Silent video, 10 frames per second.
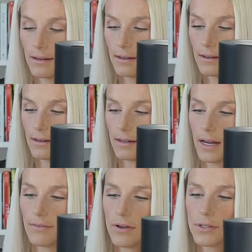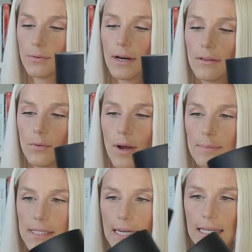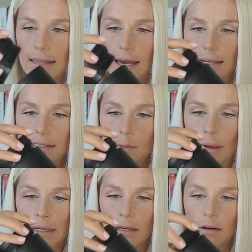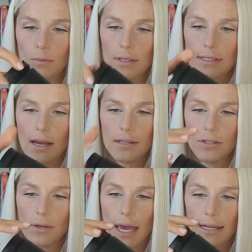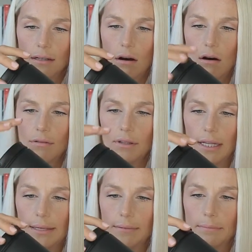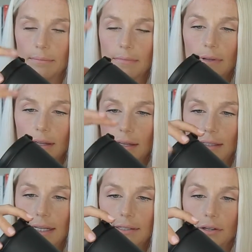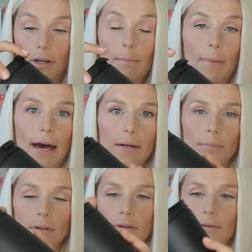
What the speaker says: And I've also read on the website that depending on what size you get, all the lids are compatible